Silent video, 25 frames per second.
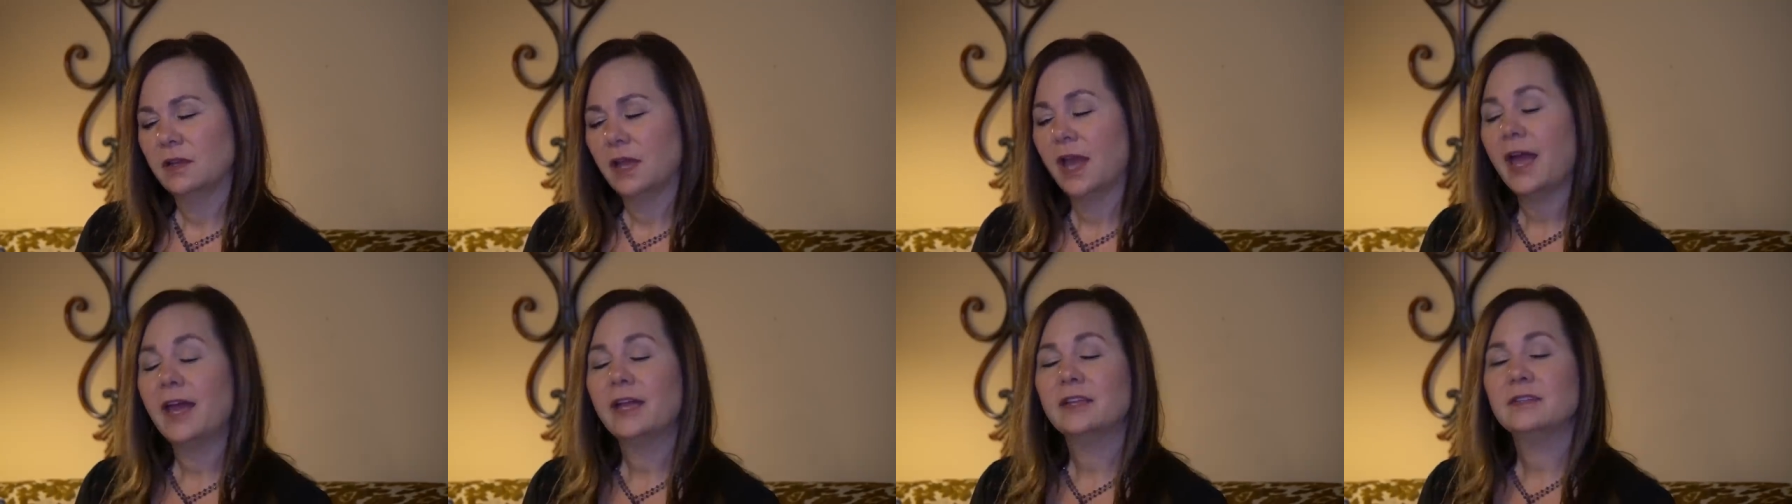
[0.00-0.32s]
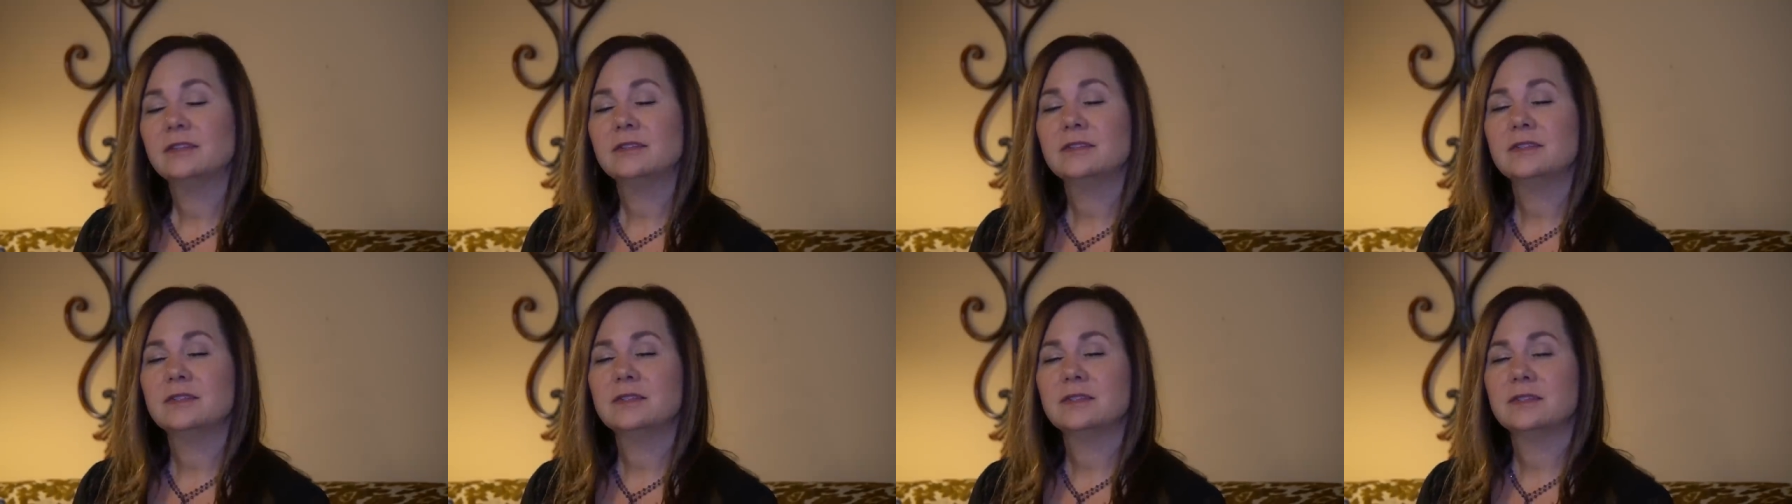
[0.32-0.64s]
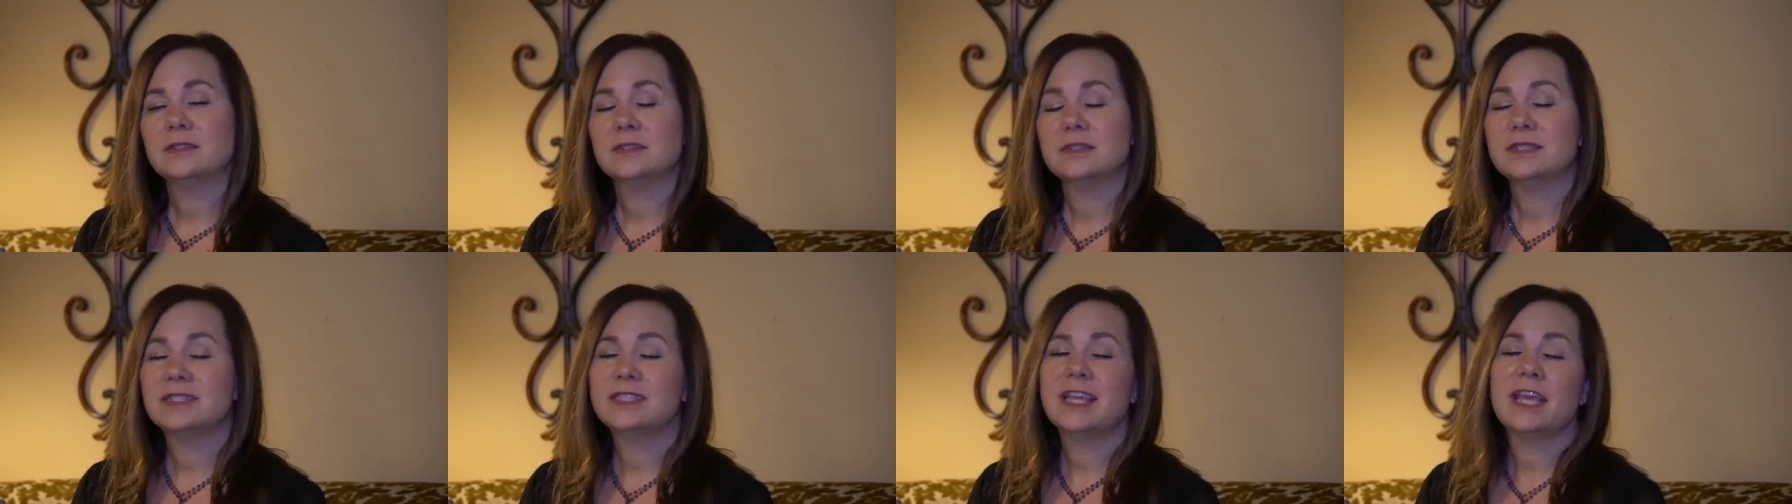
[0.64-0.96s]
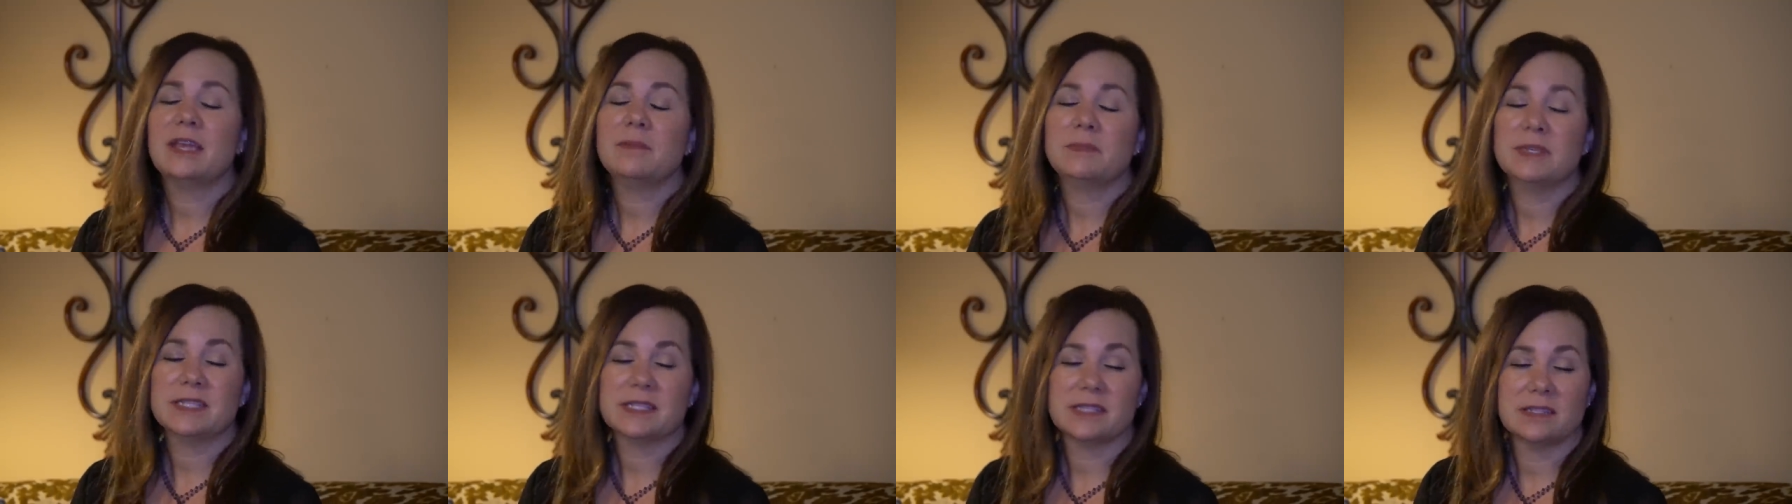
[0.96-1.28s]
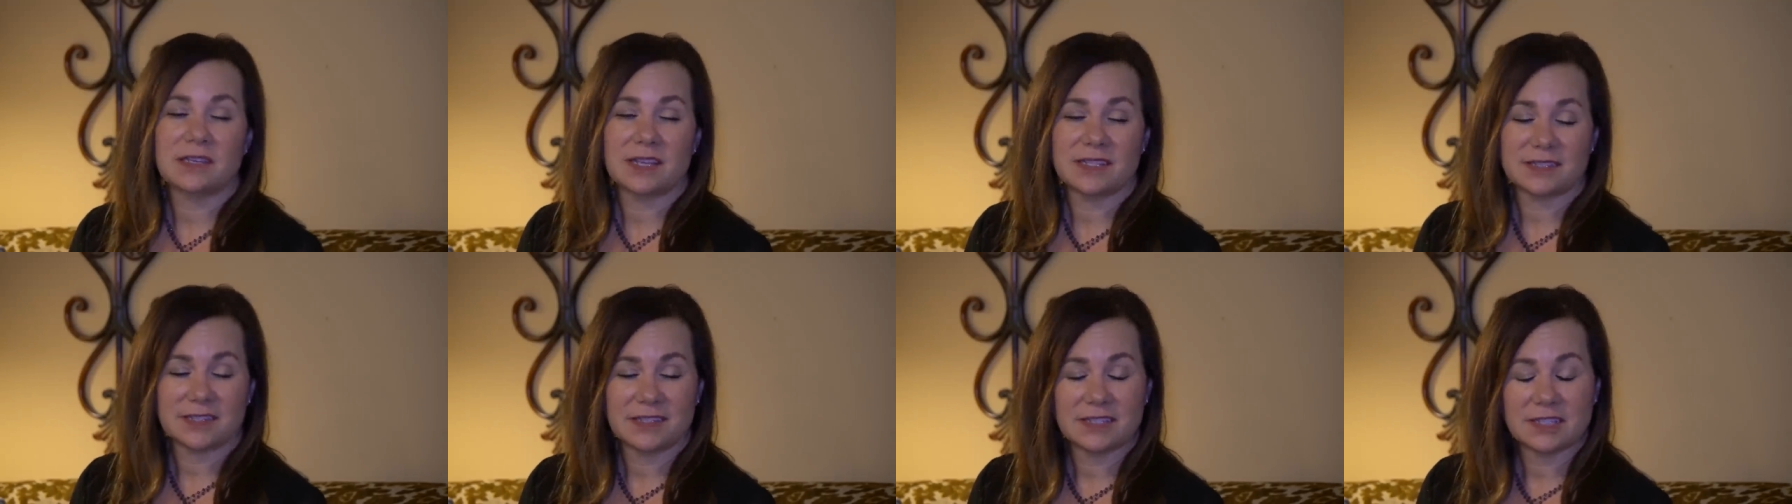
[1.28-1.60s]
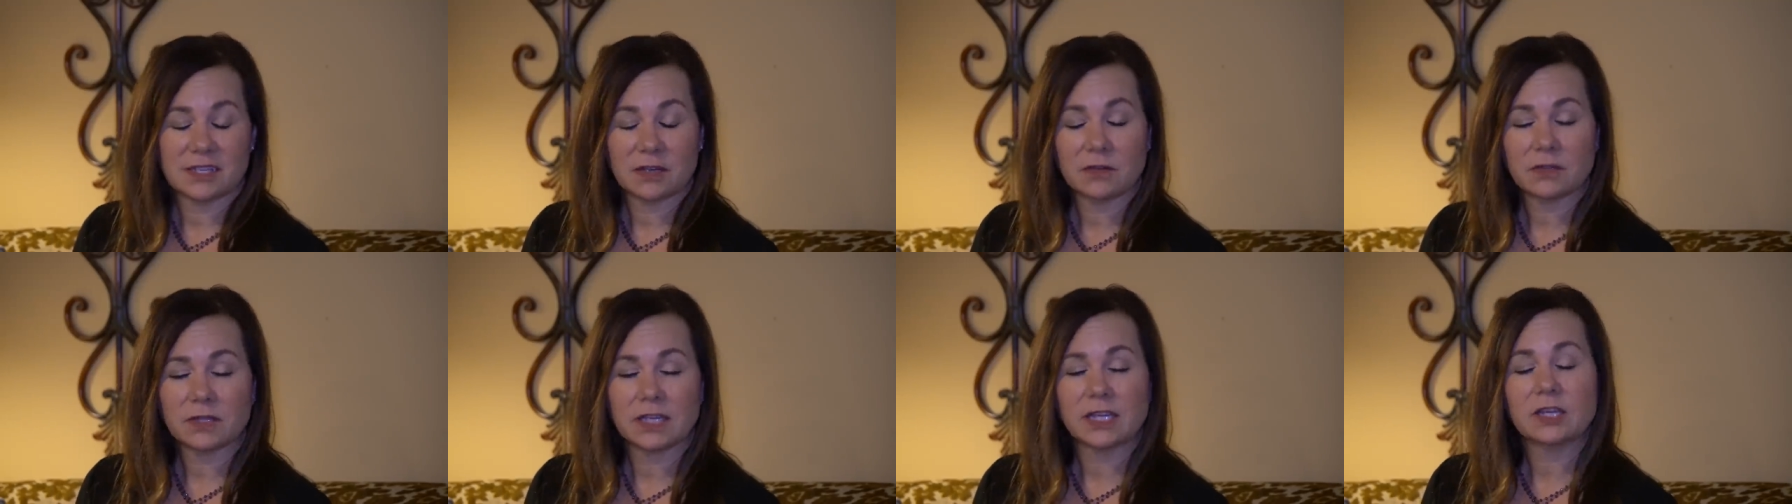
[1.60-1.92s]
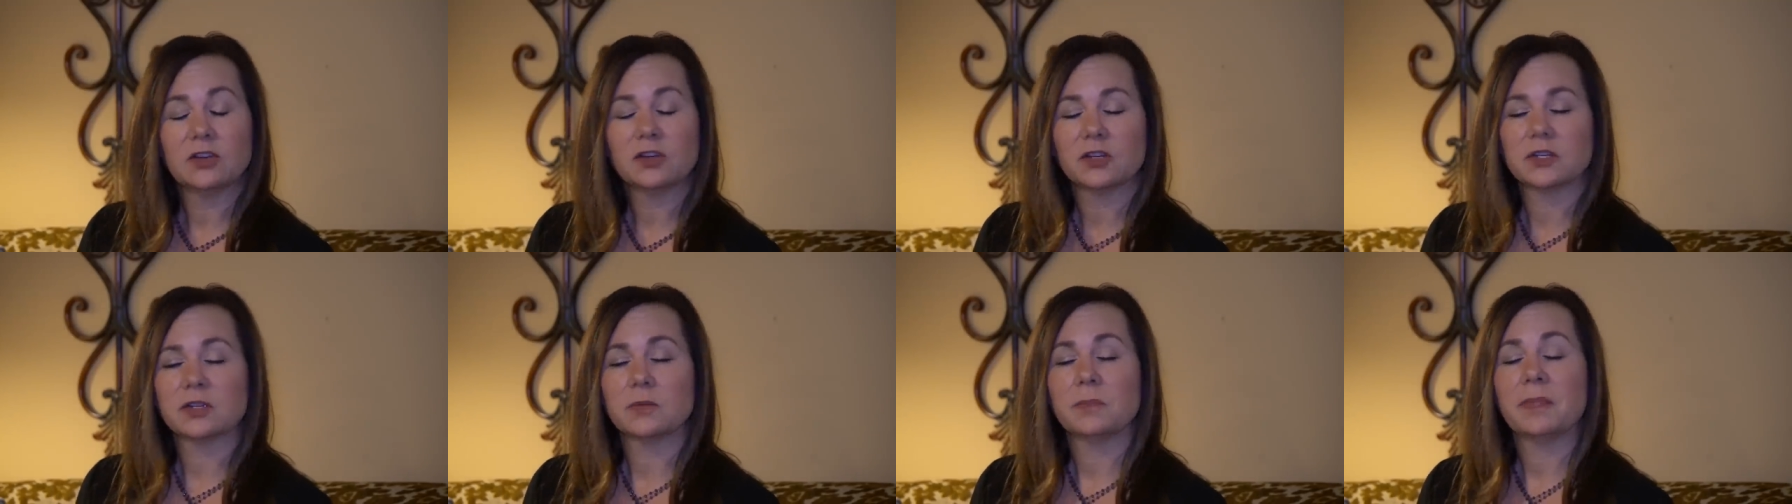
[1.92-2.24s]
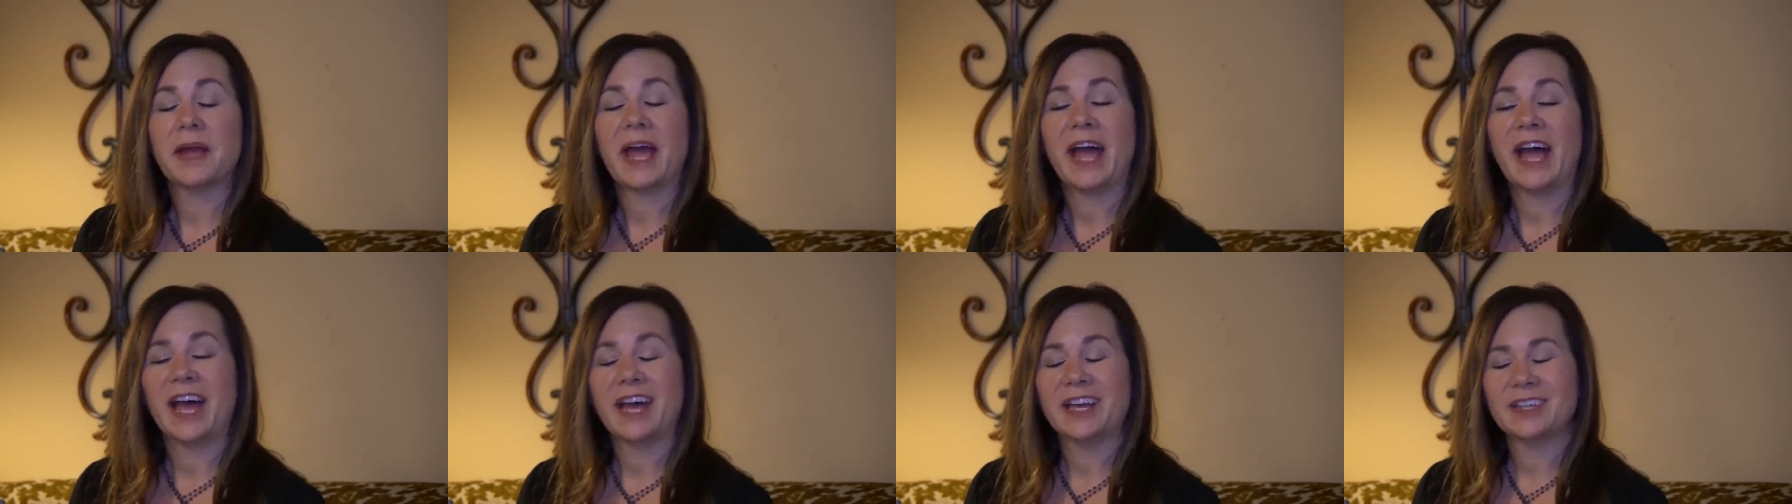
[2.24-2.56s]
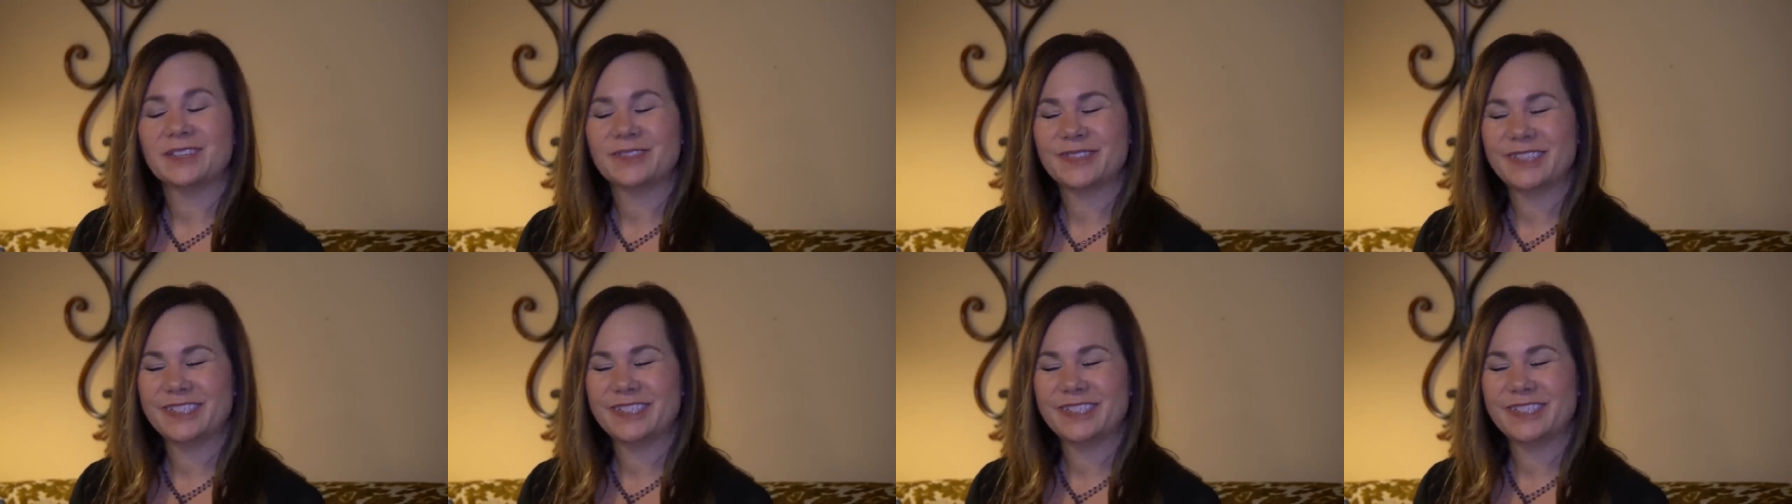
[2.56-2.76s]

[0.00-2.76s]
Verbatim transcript: And same isn't necessarily good or bad.